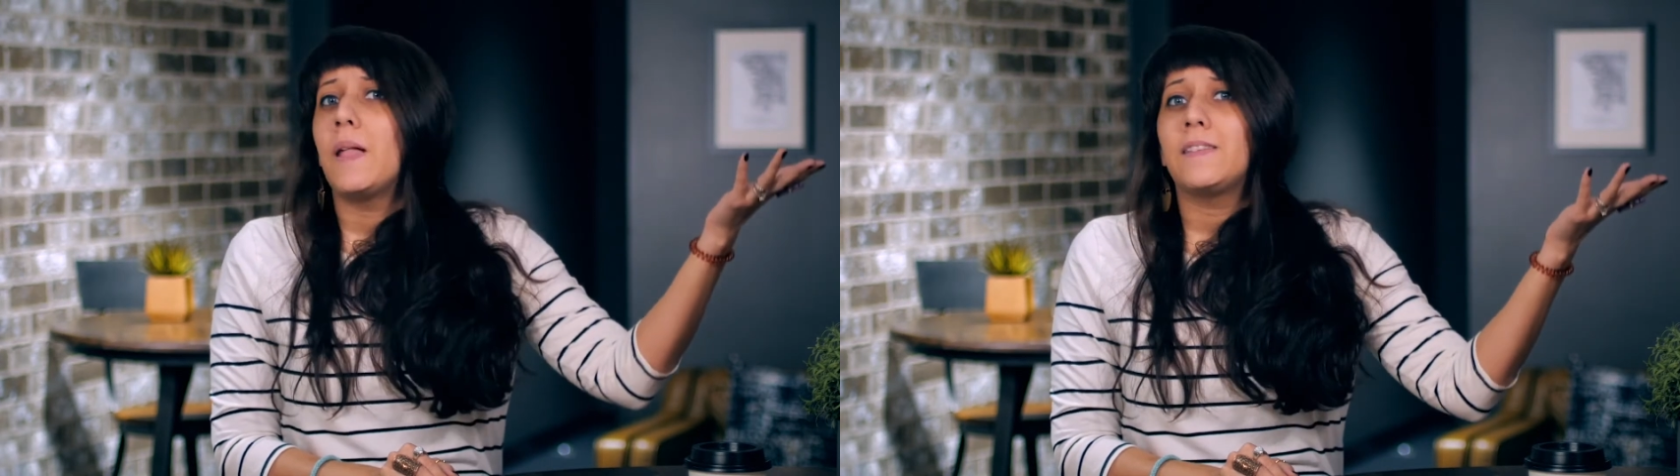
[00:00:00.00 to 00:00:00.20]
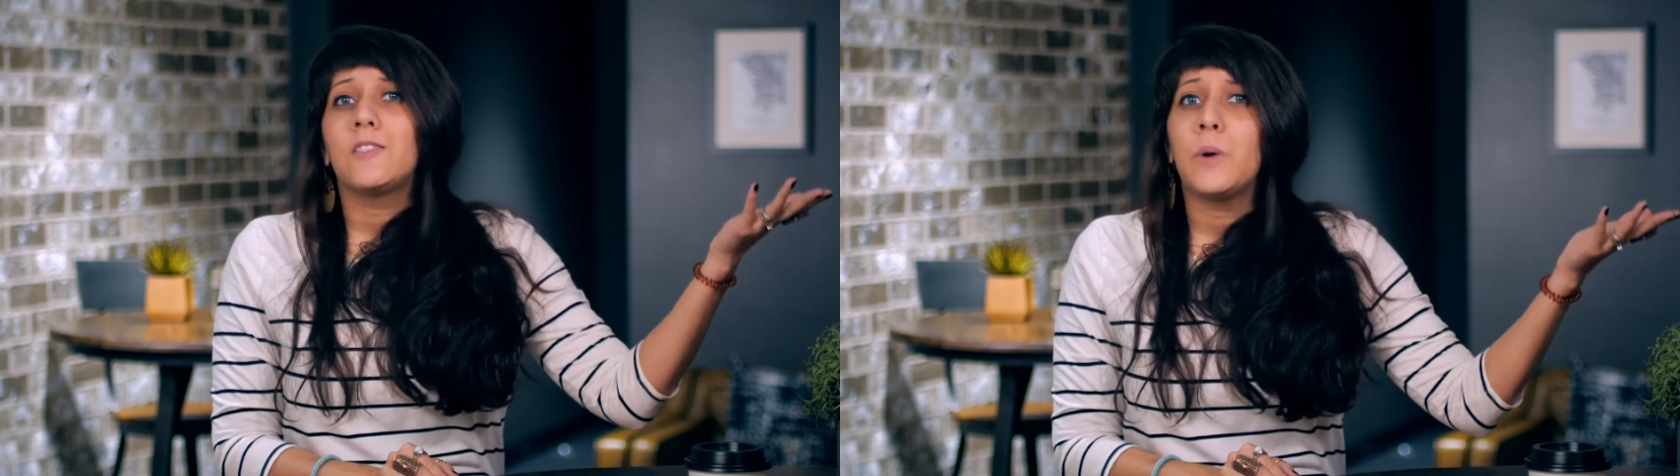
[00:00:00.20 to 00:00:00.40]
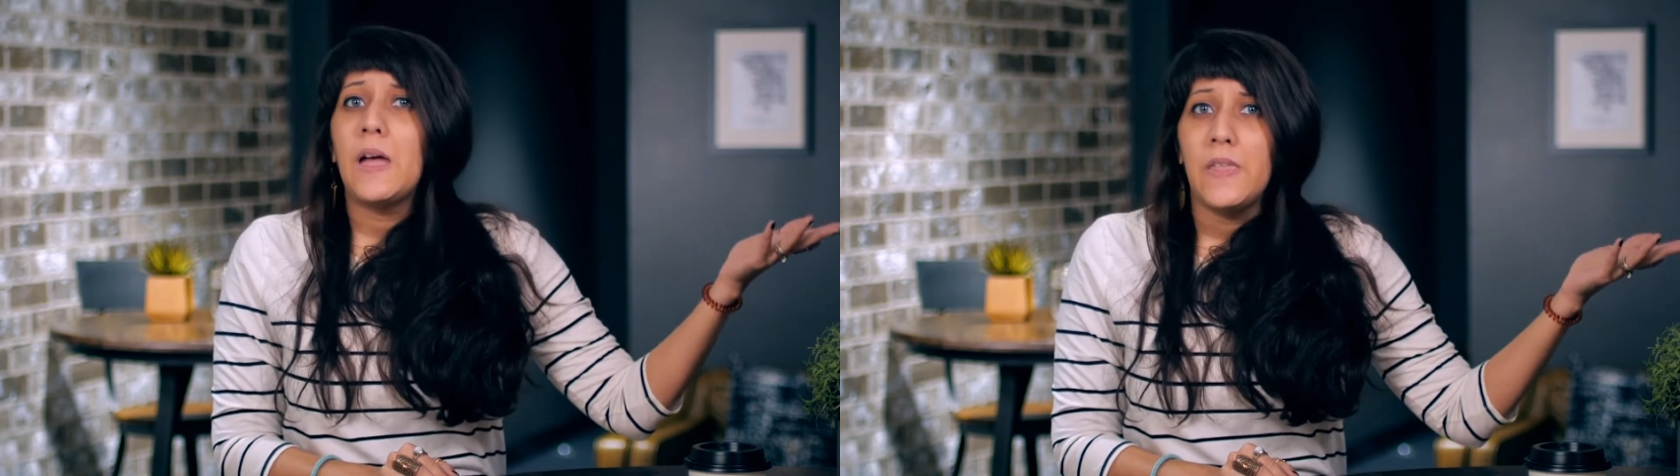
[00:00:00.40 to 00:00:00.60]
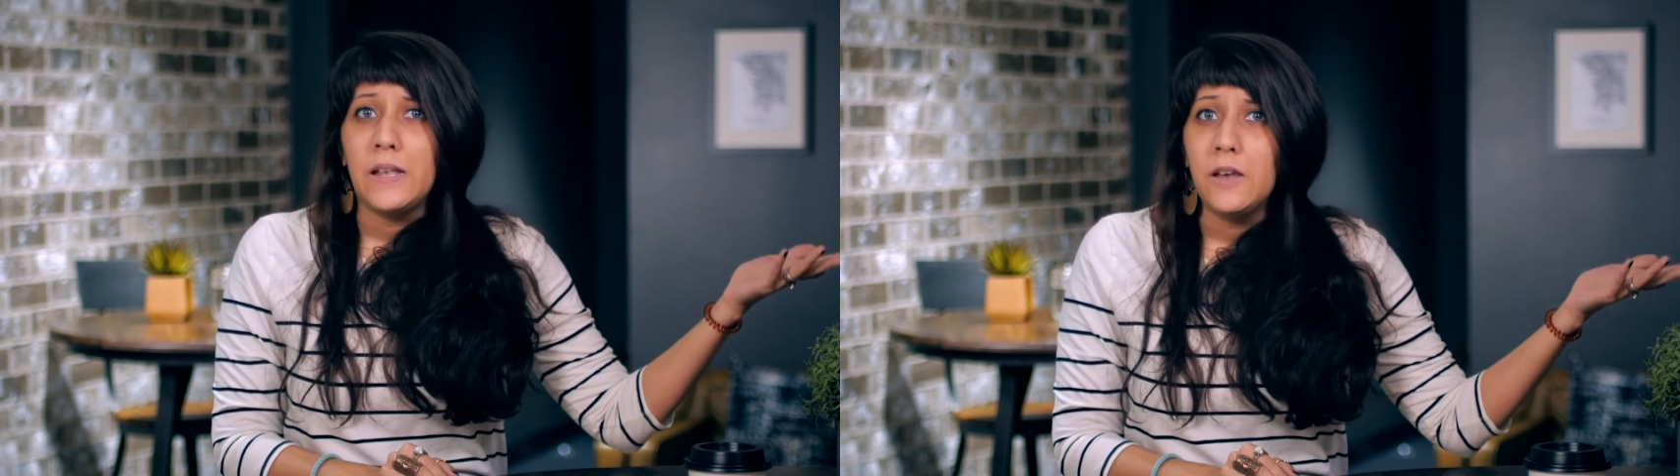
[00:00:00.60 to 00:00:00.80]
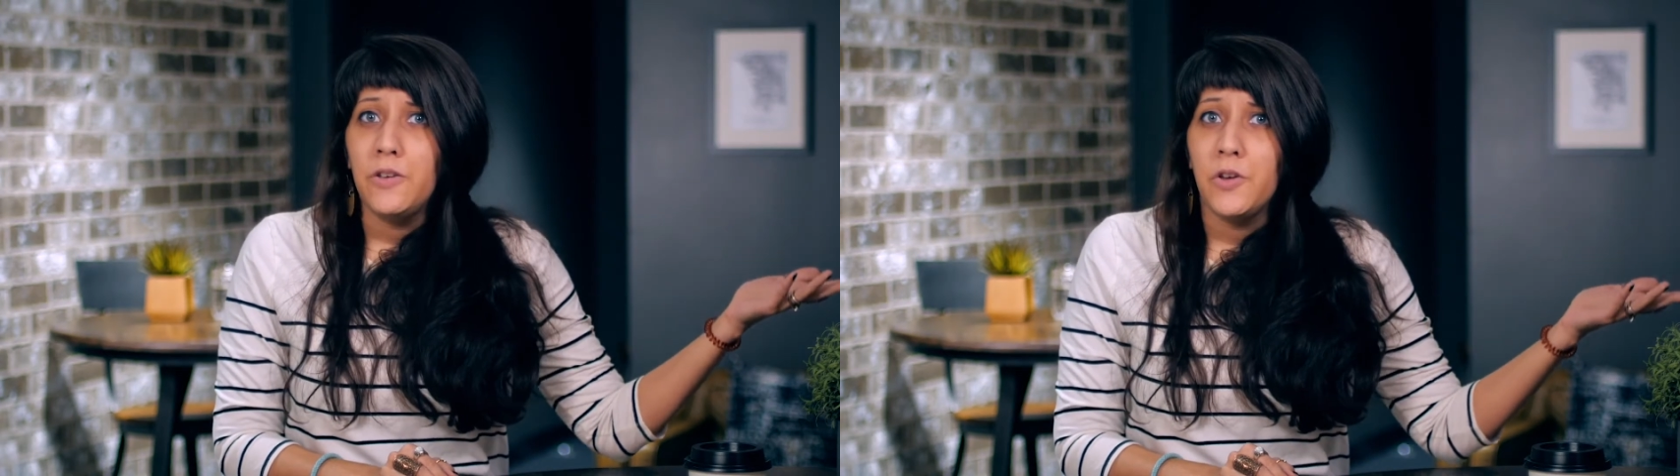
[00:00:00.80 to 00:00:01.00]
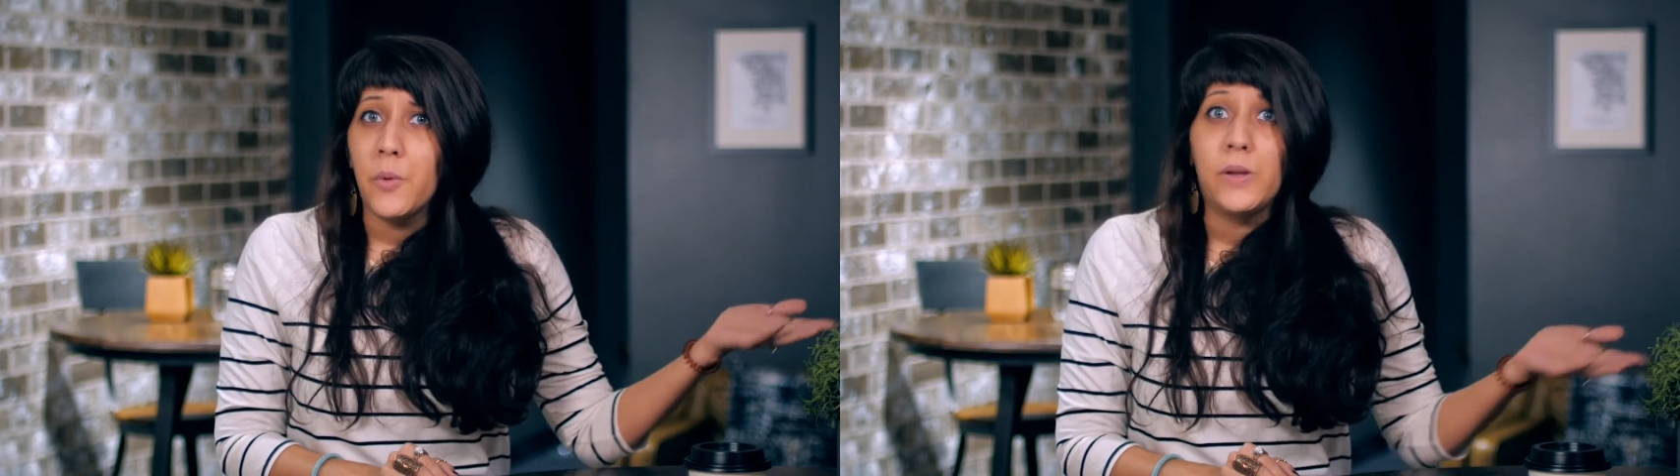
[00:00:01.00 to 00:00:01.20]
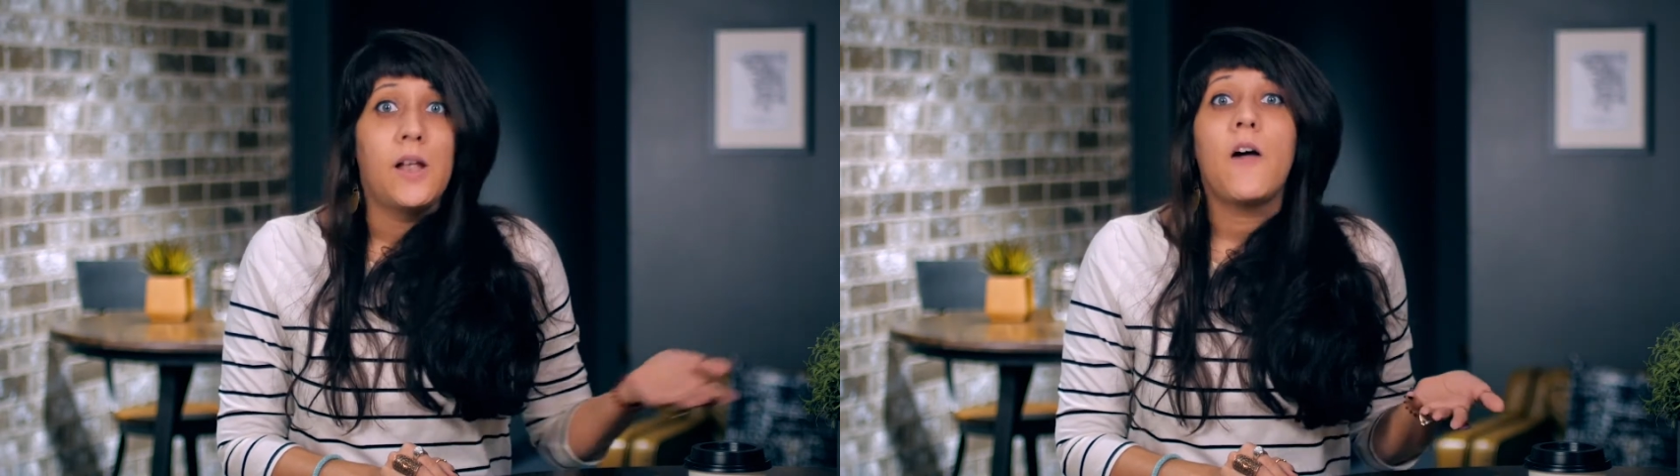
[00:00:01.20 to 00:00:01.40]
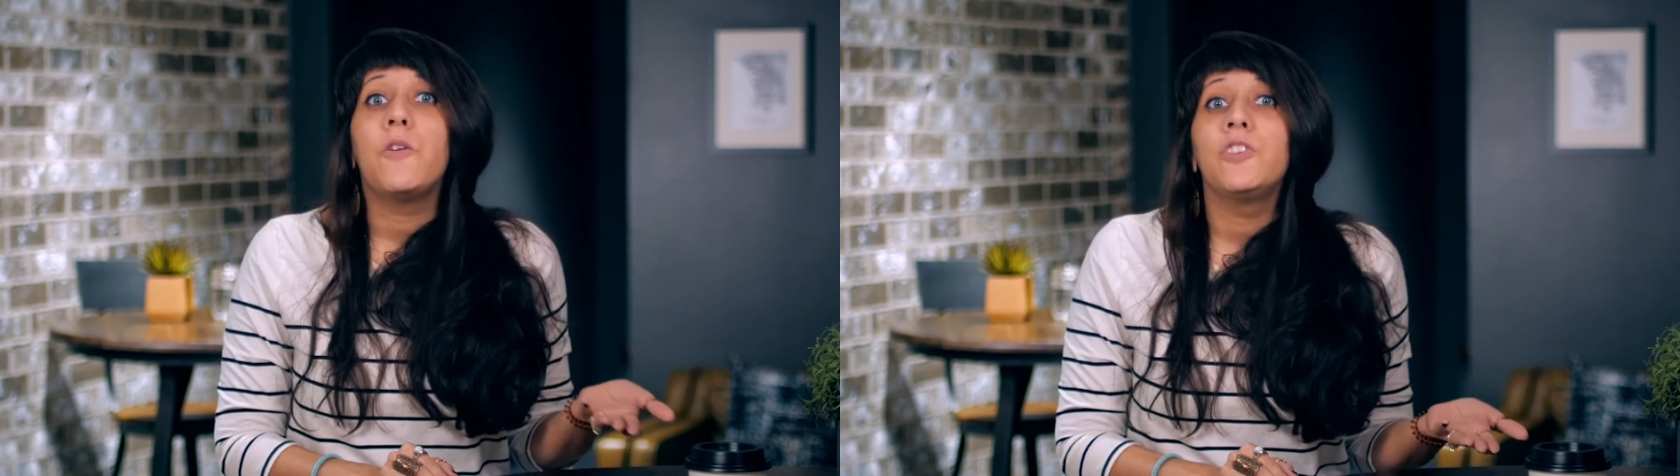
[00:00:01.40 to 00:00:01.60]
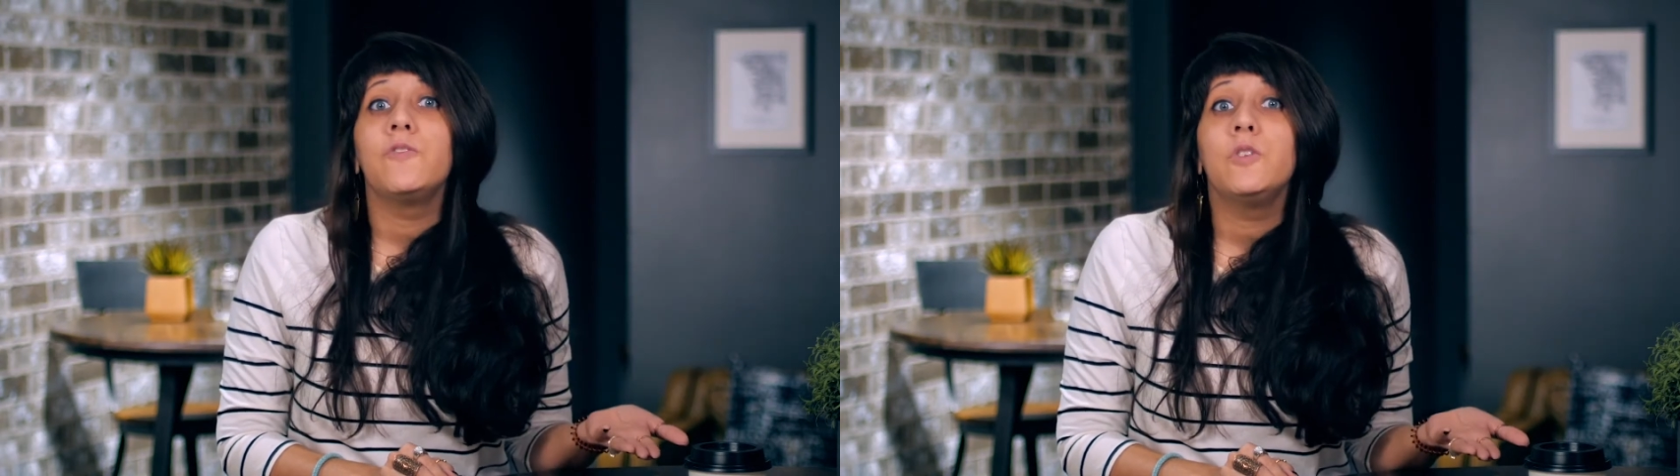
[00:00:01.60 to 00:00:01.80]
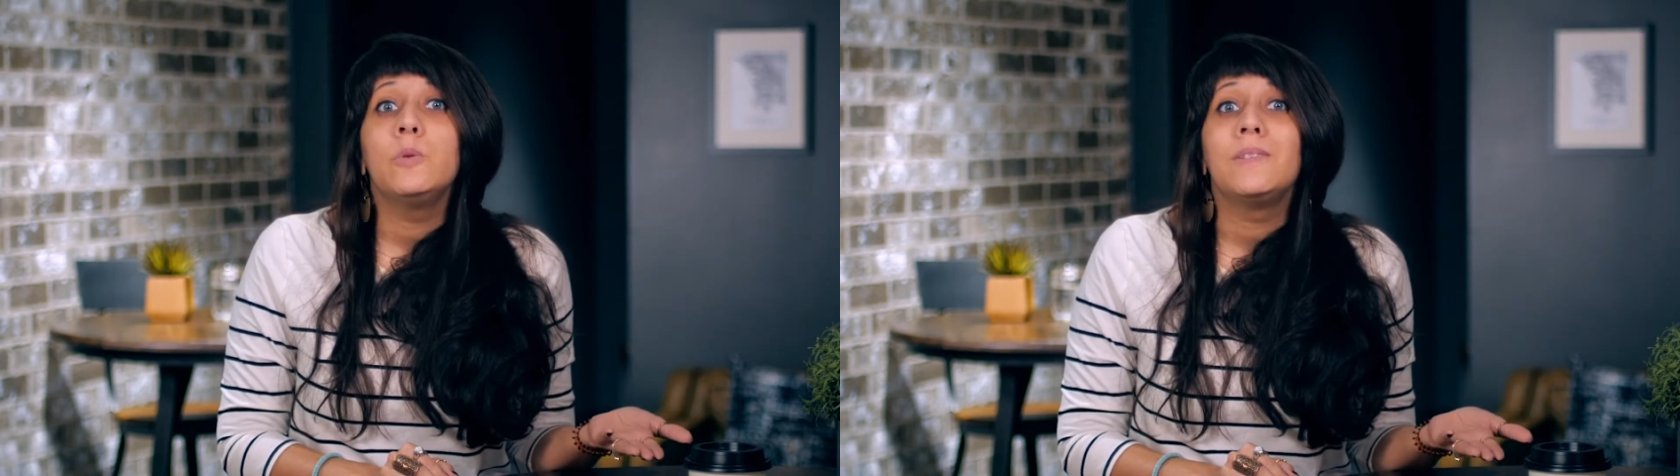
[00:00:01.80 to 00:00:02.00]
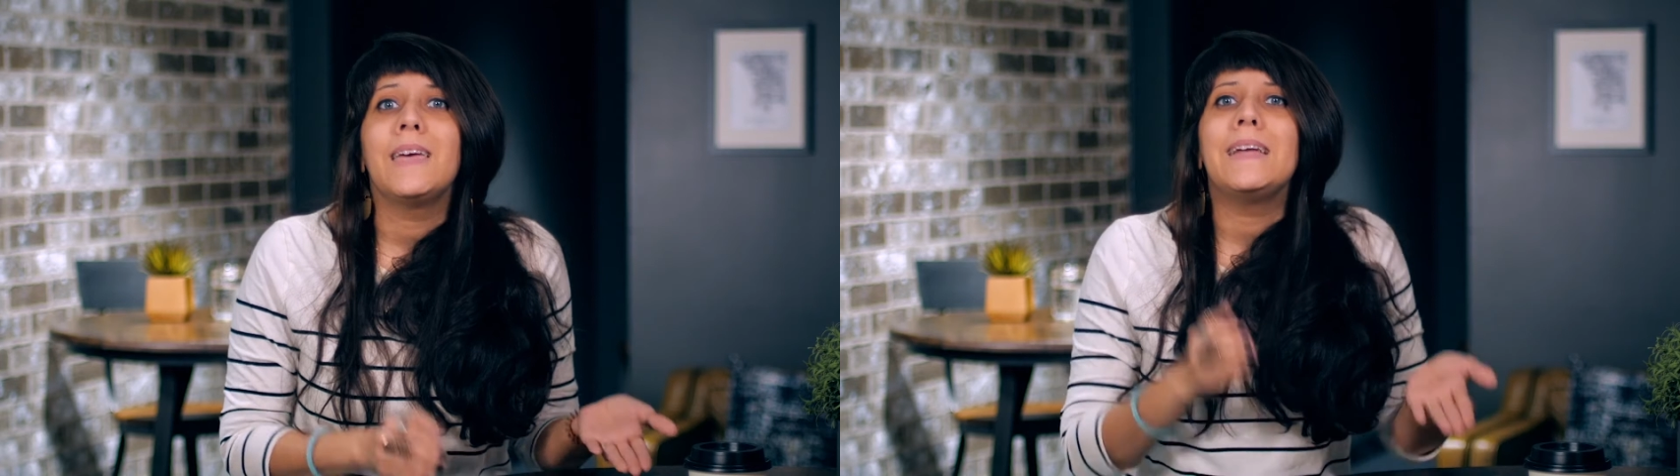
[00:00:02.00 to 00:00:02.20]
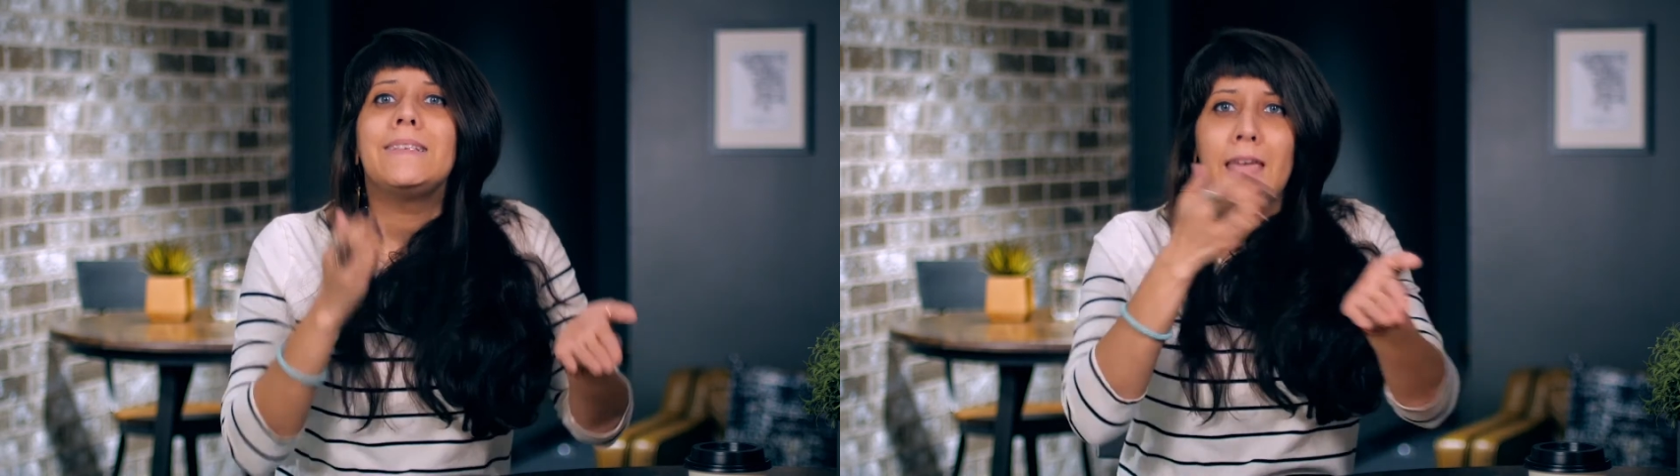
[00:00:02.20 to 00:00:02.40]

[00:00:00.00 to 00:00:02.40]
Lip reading: That's the right thing to do. And others of you would say,